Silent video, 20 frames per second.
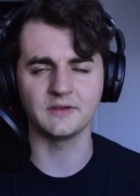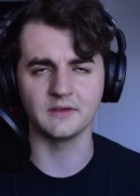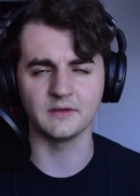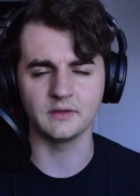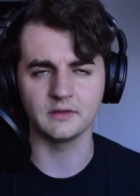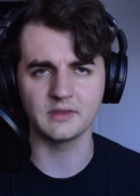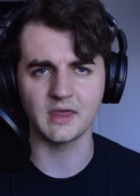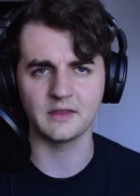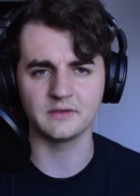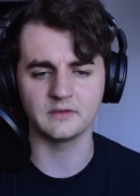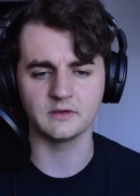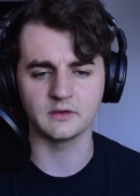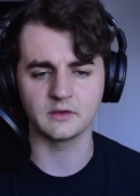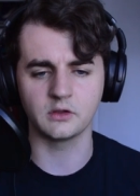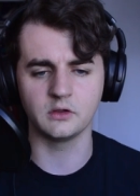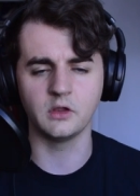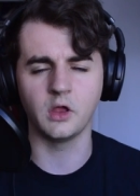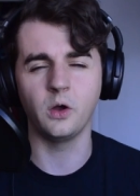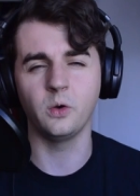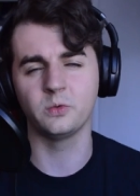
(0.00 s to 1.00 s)
a that's a
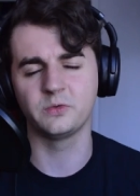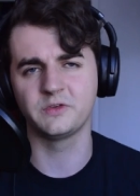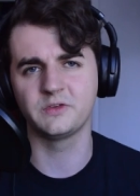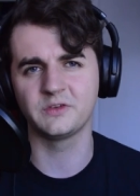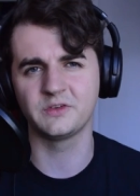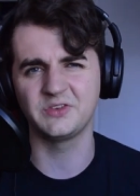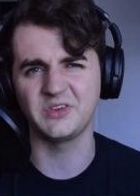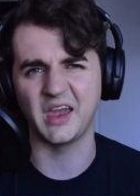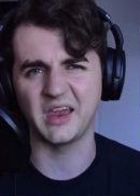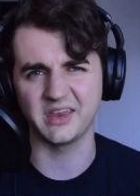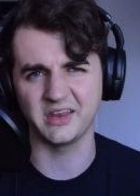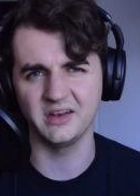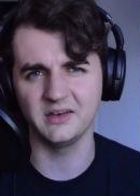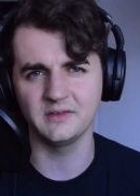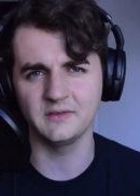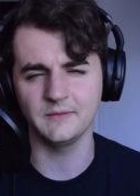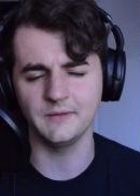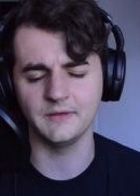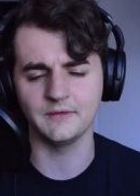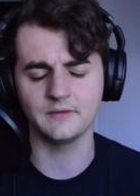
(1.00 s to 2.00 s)
close second.
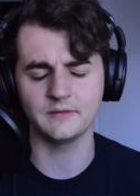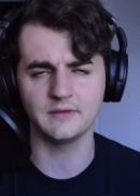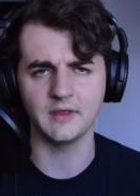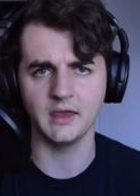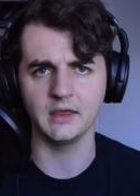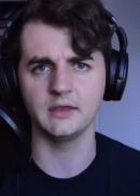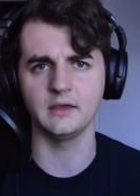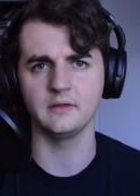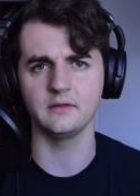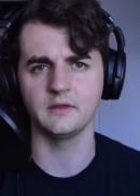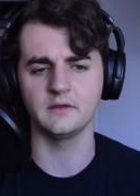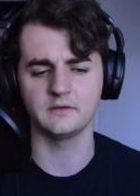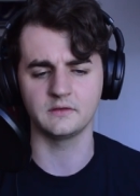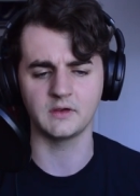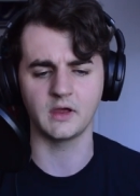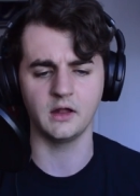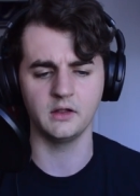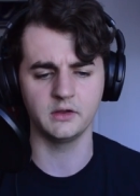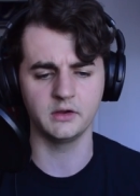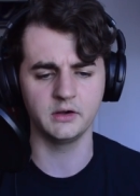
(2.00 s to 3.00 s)
Is taking the
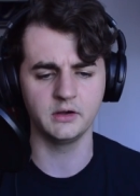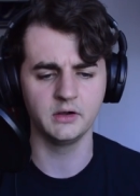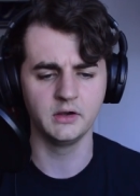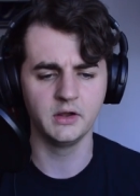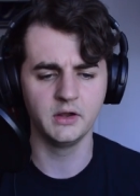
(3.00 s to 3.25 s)
cellar.